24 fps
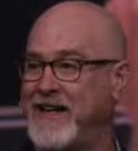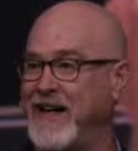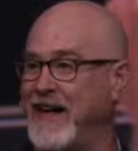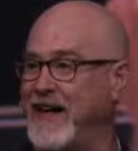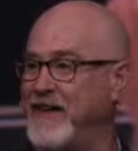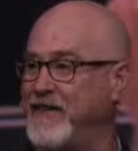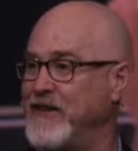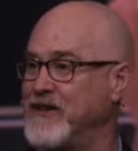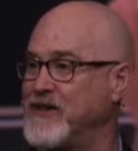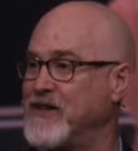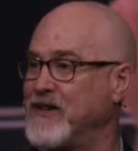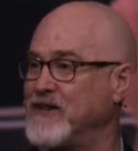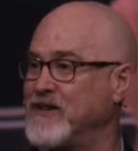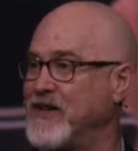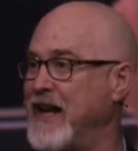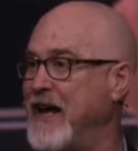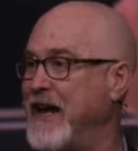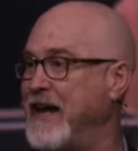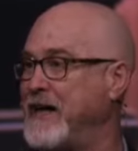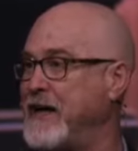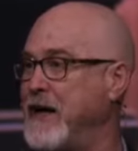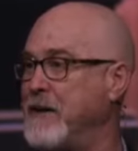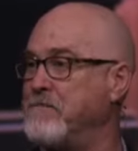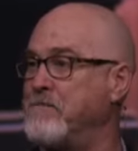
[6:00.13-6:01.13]
uh, this is
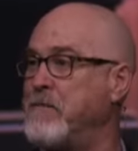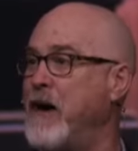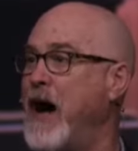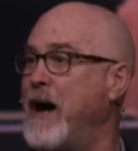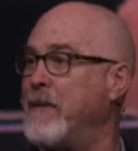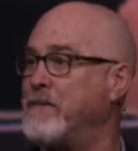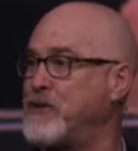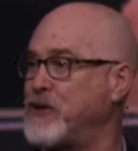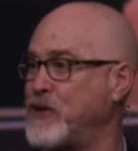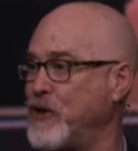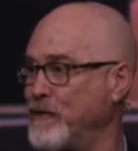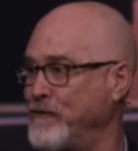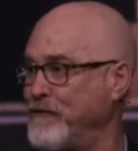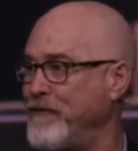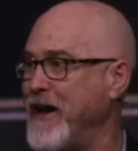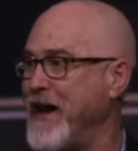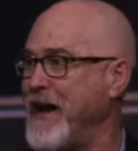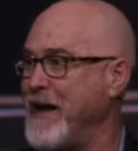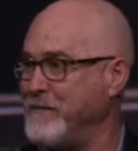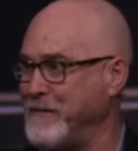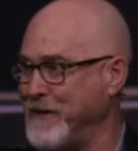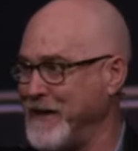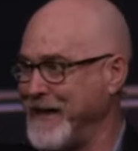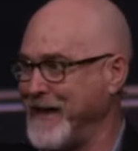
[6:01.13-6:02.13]
like a mobster
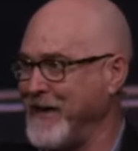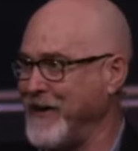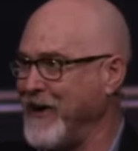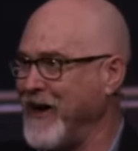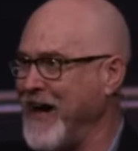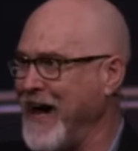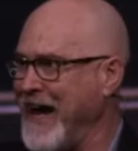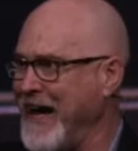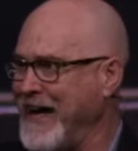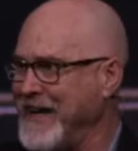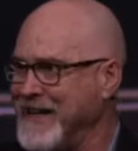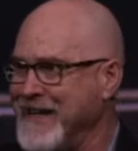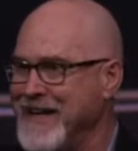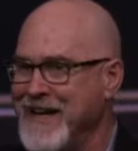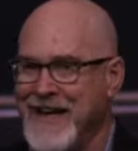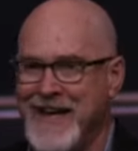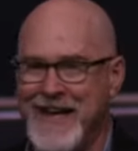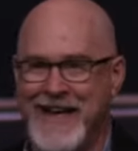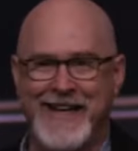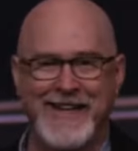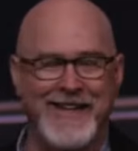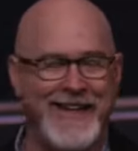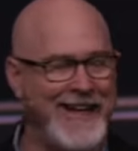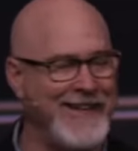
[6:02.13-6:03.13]
family, all right?
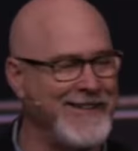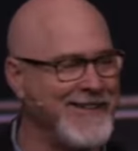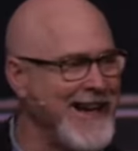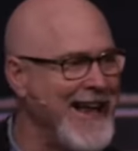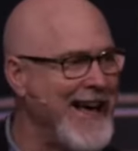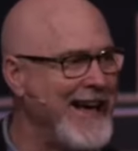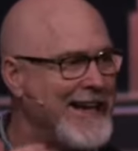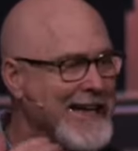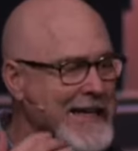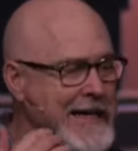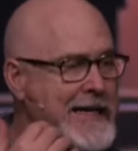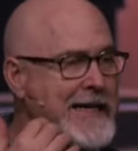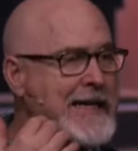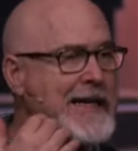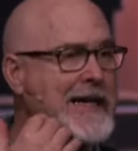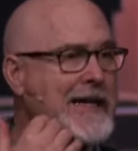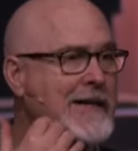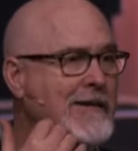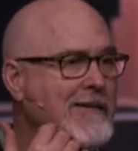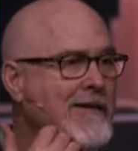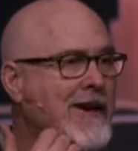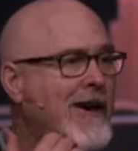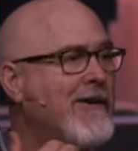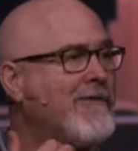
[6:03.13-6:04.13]
He, he's like, I got
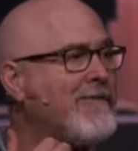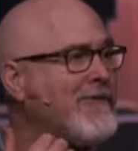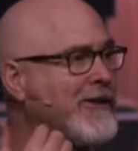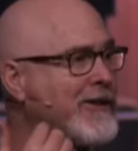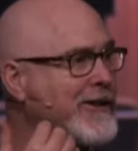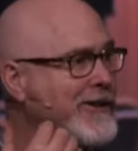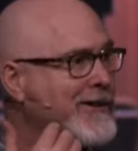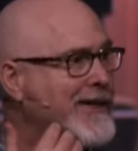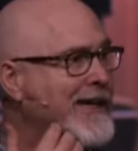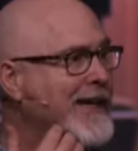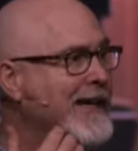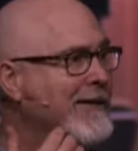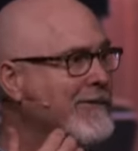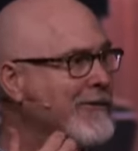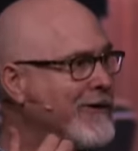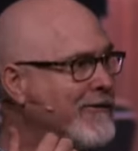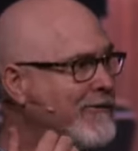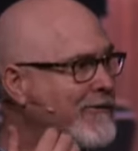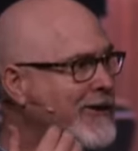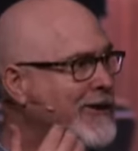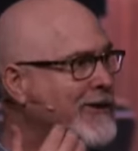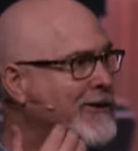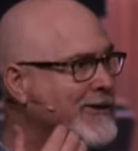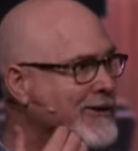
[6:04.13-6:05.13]
an offer you can't
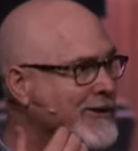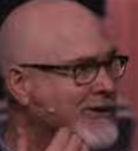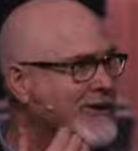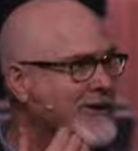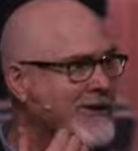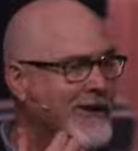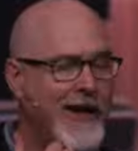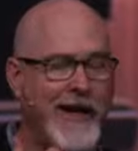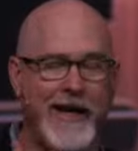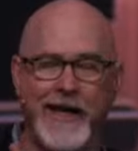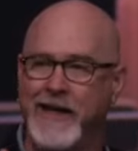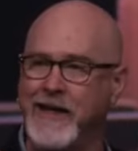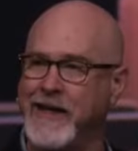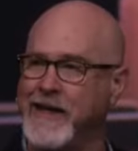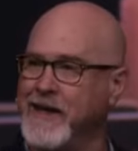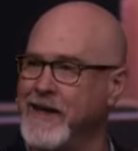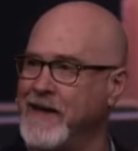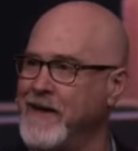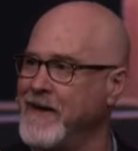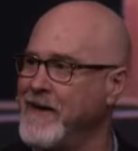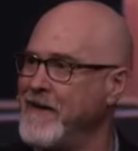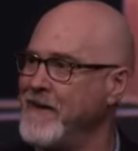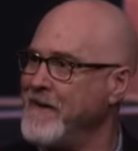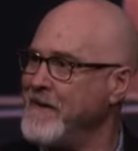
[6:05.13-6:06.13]
refuse, all right?
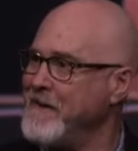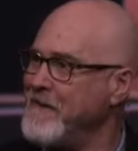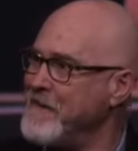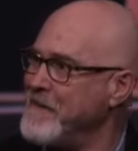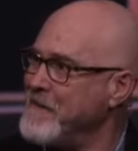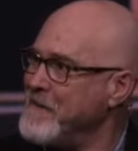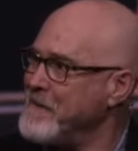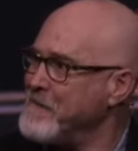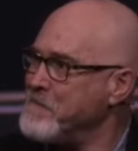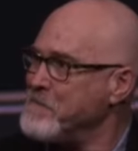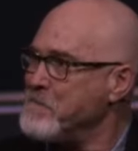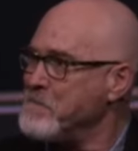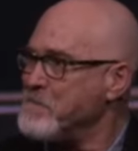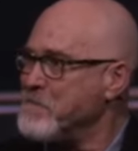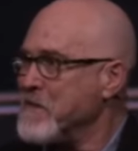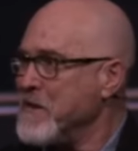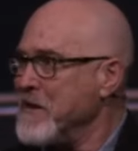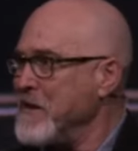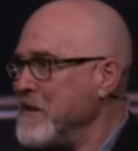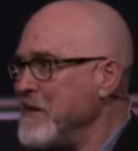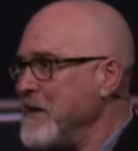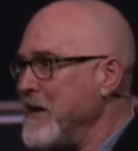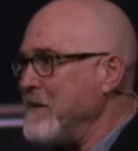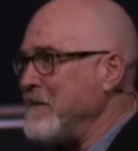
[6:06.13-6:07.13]

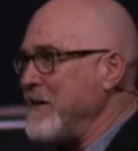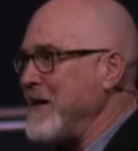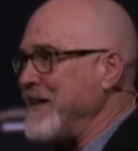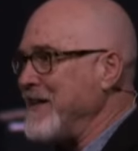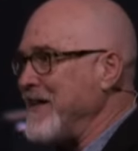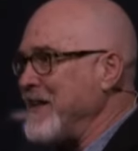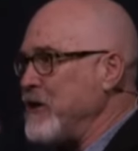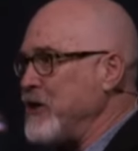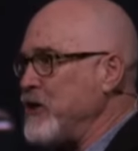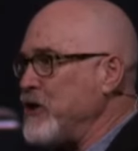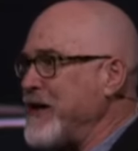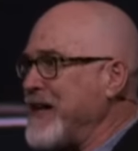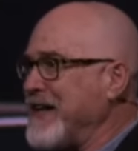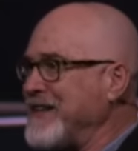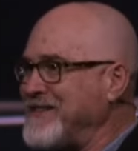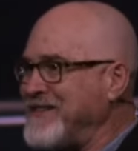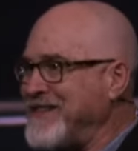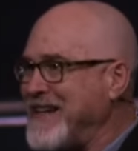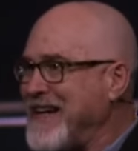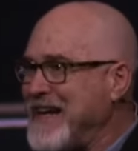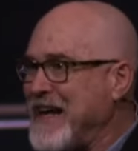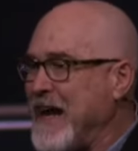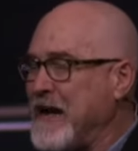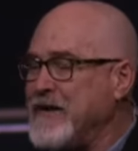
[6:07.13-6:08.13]
you can
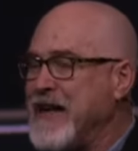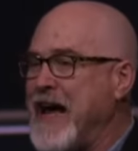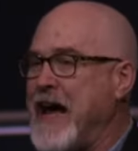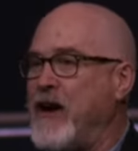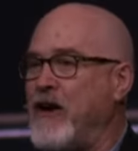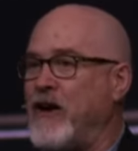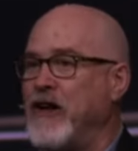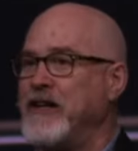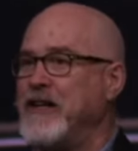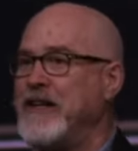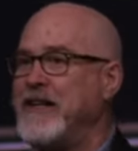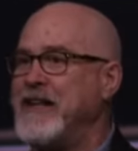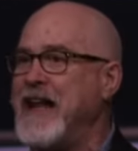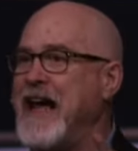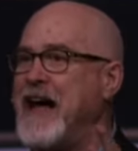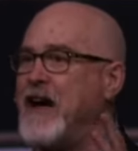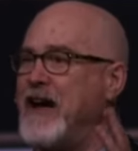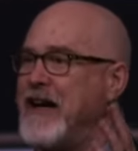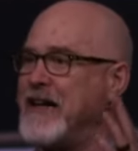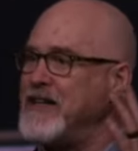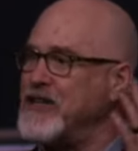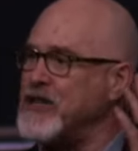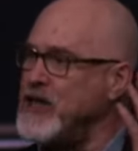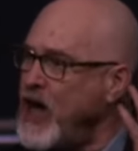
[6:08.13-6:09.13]
see now. Now,
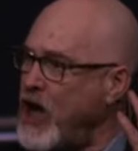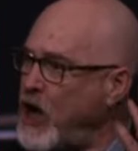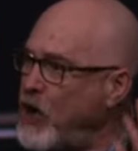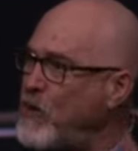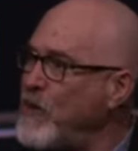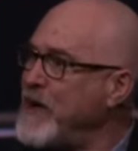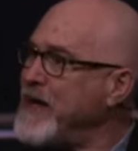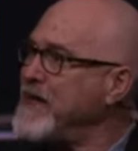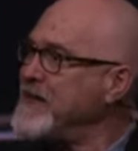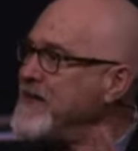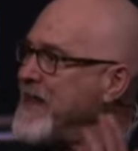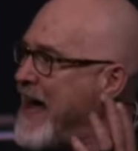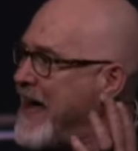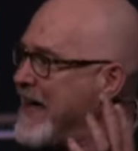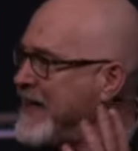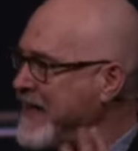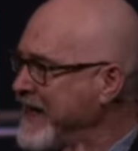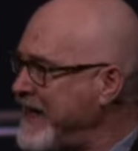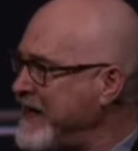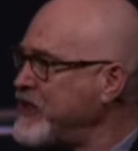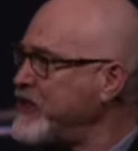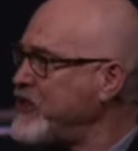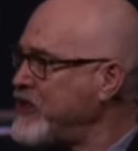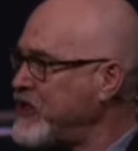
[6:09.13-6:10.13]
knowing that
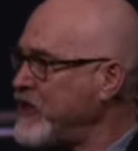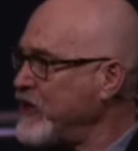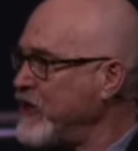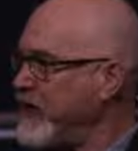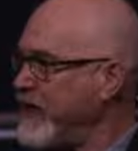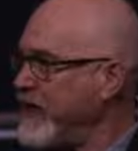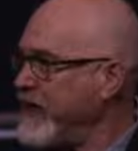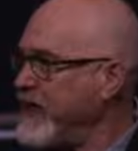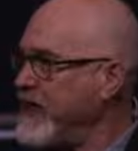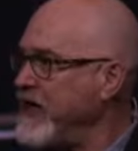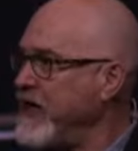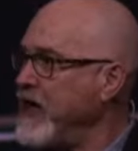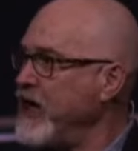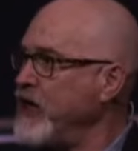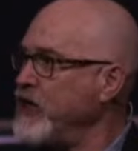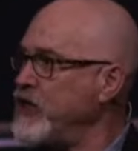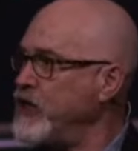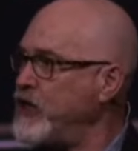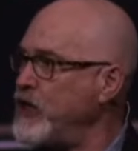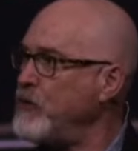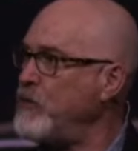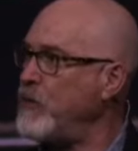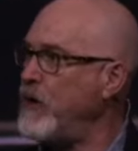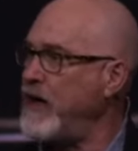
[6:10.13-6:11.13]
history,
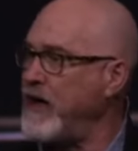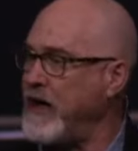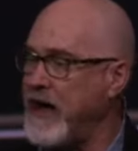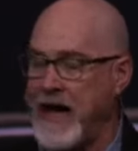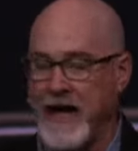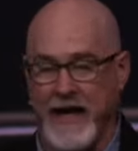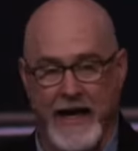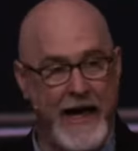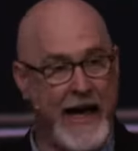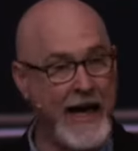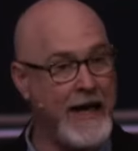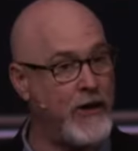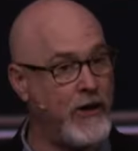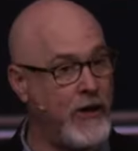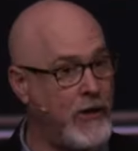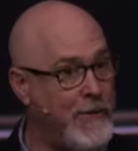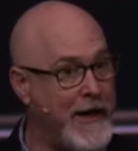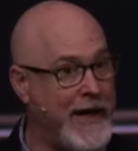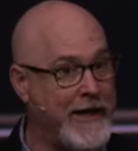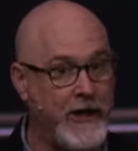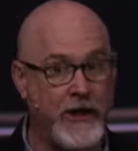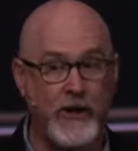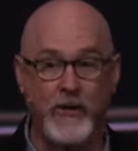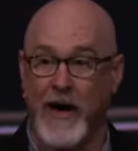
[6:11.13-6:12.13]
you I, I, don't know
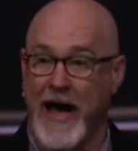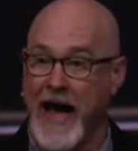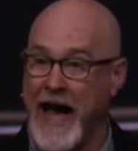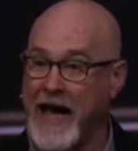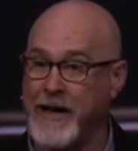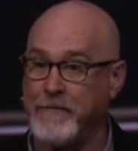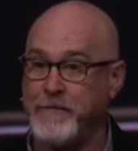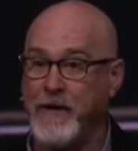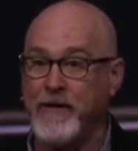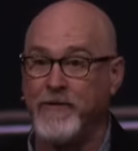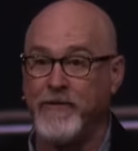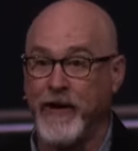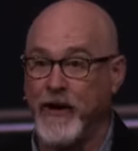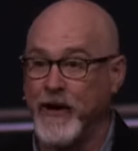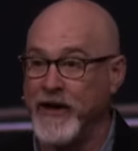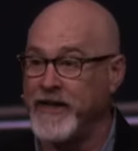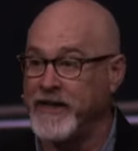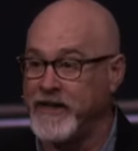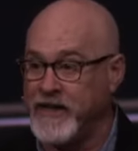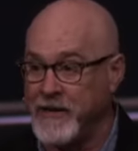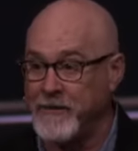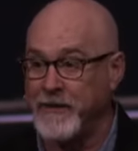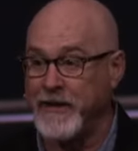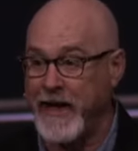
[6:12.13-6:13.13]
about you. I'd be very
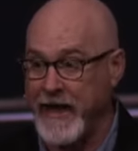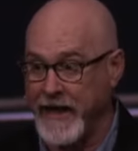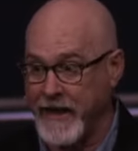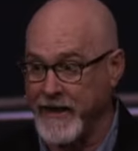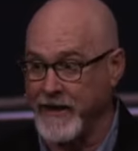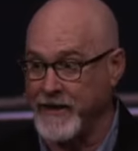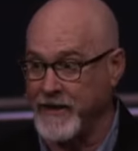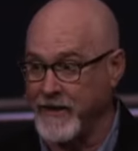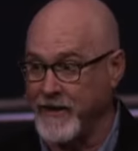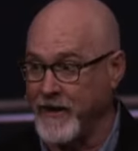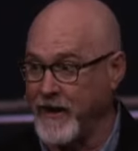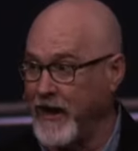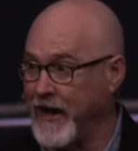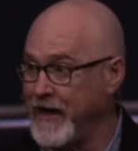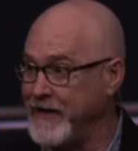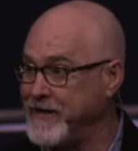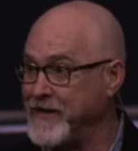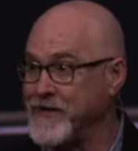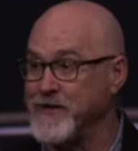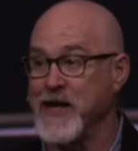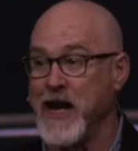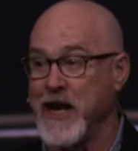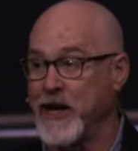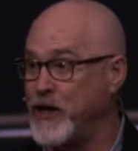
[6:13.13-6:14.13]
intimidated. All right,
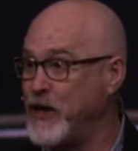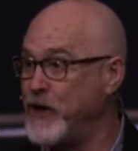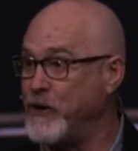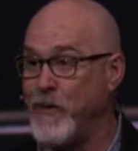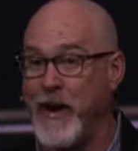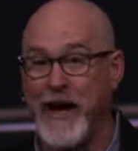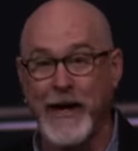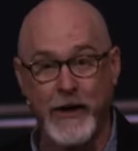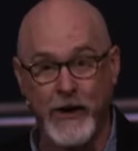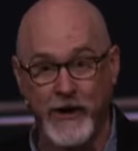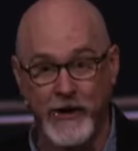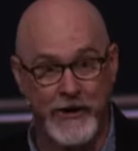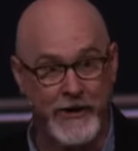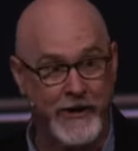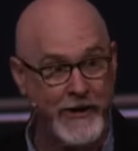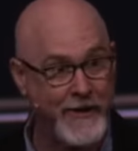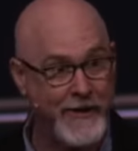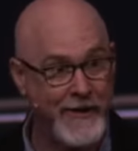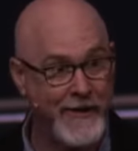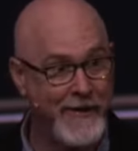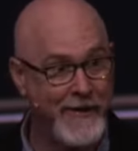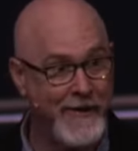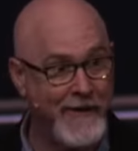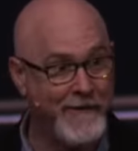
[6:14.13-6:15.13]
this is not a good record.
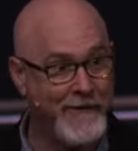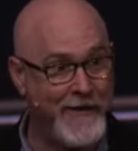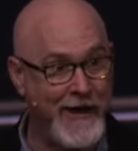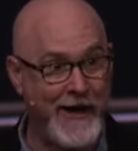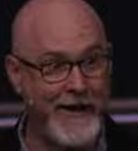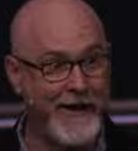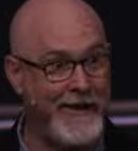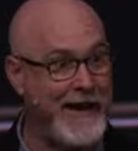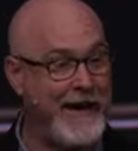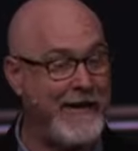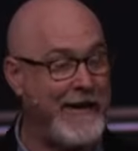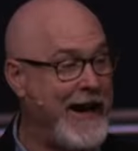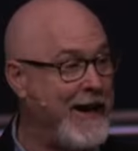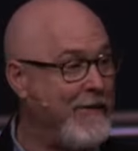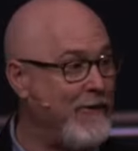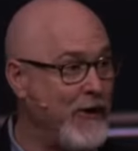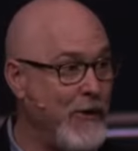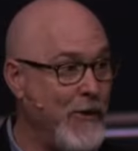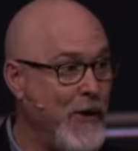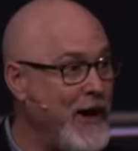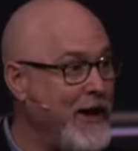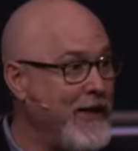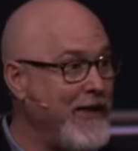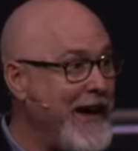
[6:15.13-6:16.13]
They're, every
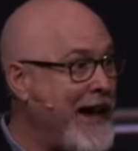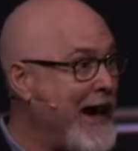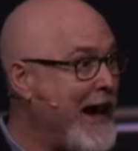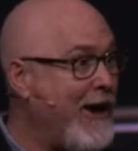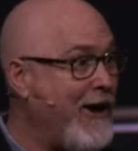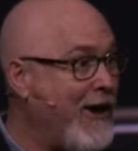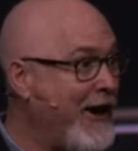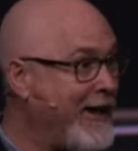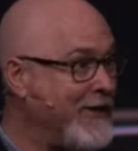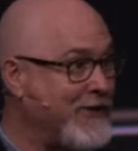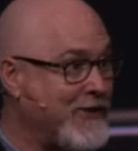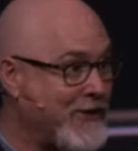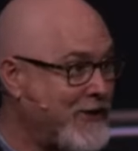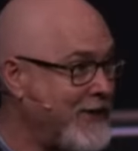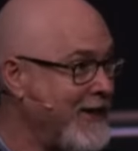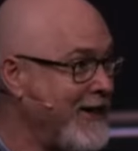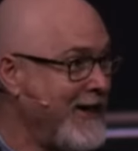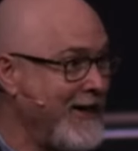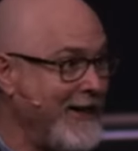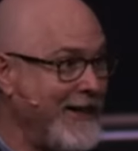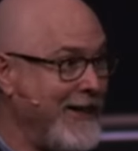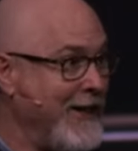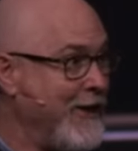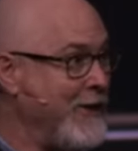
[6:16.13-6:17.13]
one of the Herods,
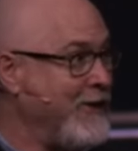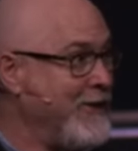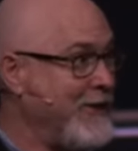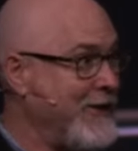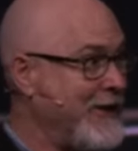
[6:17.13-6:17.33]
you know,